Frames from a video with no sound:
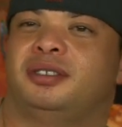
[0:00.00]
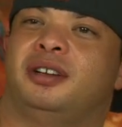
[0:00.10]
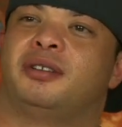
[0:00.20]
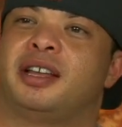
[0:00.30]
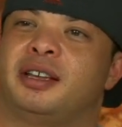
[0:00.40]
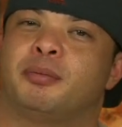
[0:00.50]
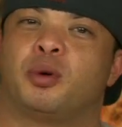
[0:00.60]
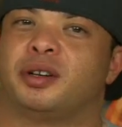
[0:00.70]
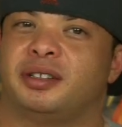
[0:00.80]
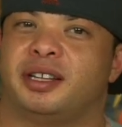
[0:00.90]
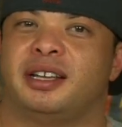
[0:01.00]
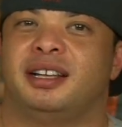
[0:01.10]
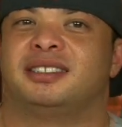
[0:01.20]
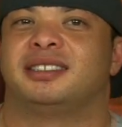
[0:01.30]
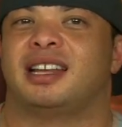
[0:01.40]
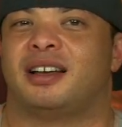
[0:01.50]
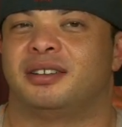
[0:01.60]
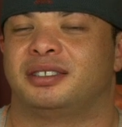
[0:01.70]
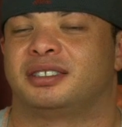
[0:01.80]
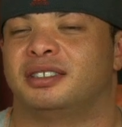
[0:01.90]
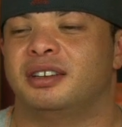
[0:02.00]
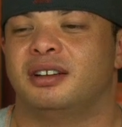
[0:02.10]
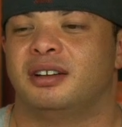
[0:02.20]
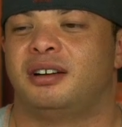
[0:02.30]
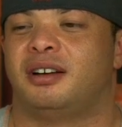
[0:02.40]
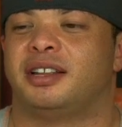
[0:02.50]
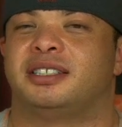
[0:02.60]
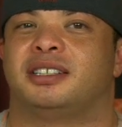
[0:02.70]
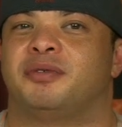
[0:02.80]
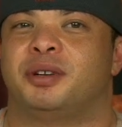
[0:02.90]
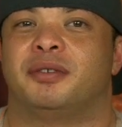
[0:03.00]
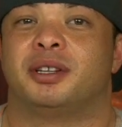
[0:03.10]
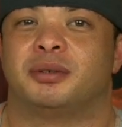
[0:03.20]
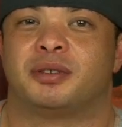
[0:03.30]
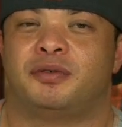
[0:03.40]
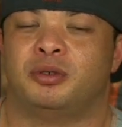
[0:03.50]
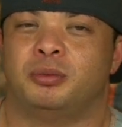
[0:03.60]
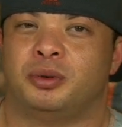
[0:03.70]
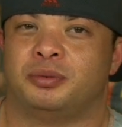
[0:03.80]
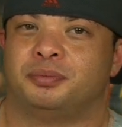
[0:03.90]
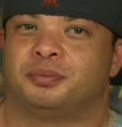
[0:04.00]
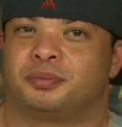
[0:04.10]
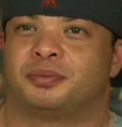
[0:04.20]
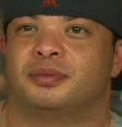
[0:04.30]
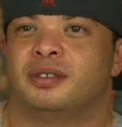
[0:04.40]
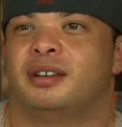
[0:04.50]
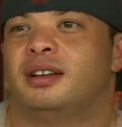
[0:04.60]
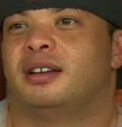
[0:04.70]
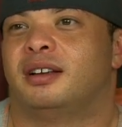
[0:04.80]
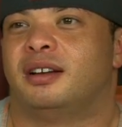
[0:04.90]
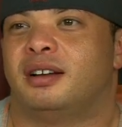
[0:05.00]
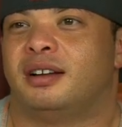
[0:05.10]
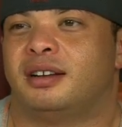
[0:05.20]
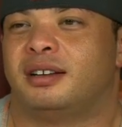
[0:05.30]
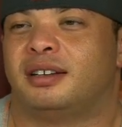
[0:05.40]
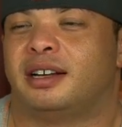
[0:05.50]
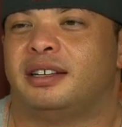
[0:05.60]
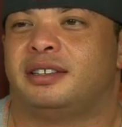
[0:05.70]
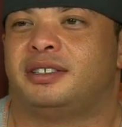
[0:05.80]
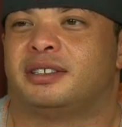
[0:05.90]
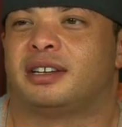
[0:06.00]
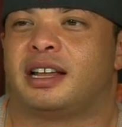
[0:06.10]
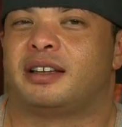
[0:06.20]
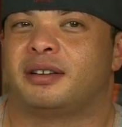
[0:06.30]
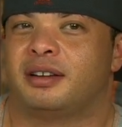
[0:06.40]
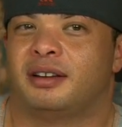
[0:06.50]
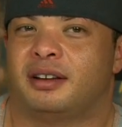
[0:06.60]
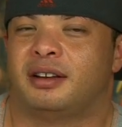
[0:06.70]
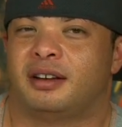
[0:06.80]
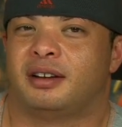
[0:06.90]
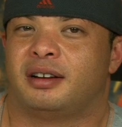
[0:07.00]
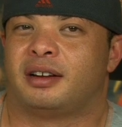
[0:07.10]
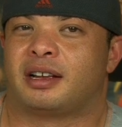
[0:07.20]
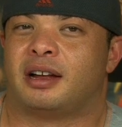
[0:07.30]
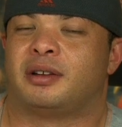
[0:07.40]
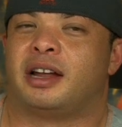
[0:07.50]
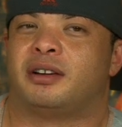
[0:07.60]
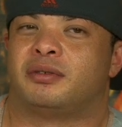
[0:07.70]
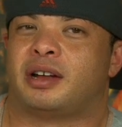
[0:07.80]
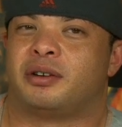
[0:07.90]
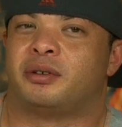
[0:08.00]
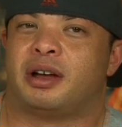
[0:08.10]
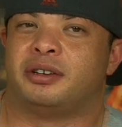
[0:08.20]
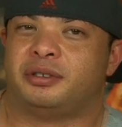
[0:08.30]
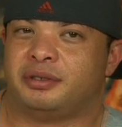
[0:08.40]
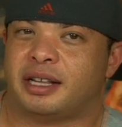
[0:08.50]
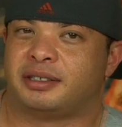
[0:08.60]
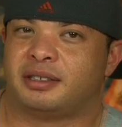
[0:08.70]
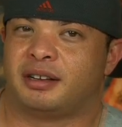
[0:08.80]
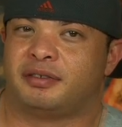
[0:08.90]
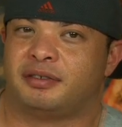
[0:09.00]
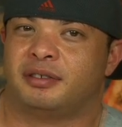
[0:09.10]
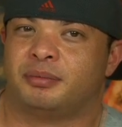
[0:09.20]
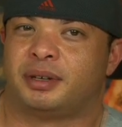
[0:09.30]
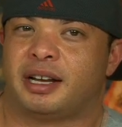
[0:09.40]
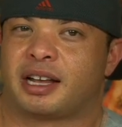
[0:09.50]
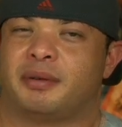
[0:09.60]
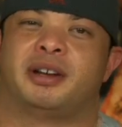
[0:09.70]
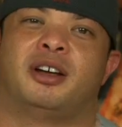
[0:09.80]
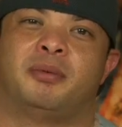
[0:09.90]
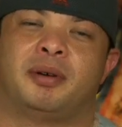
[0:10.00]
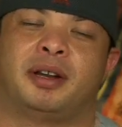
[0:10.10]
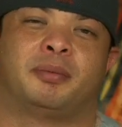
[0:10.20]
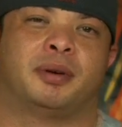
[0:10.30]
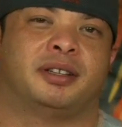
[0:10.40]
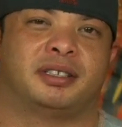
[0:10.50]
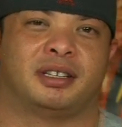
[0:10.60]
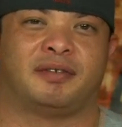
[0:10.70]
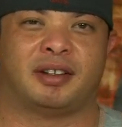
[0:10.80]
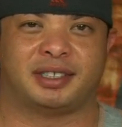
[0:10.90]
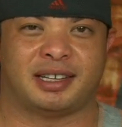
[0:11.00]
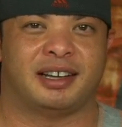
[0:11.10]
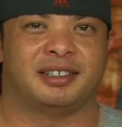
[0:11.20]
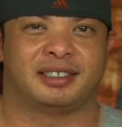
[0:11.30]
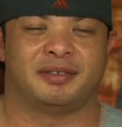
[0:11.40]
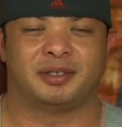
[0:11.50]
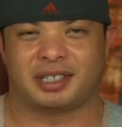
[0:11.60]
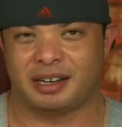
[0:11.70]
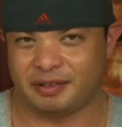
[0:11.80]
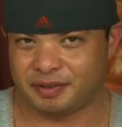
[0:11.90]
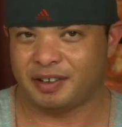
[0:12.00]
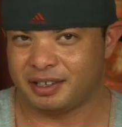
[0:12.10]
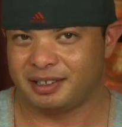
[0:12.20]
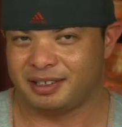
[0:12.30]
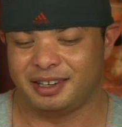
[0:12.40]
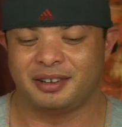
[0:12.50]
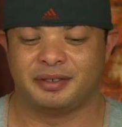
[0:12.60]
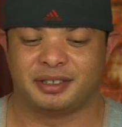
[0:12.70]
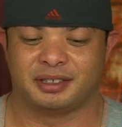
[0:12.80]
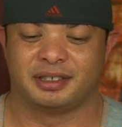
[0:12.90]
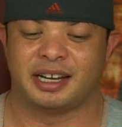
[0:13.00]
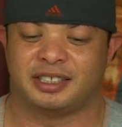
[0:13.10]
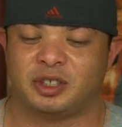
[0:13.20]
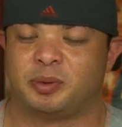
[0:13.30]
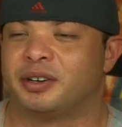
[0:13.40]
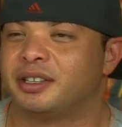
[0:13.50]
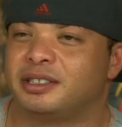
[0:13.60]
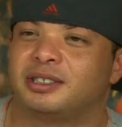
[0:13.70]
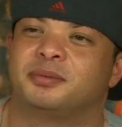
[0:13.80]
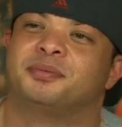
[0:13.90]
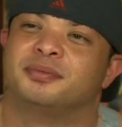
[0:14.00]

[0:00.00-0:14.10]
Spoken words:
you know, like important things in the house and all that stuff. Whenever there was a full moon, I used to like I don't know how to do that stuff, but like I would help. I would like bring the stuff outside, and so it was fun. You know, it was a nice experience.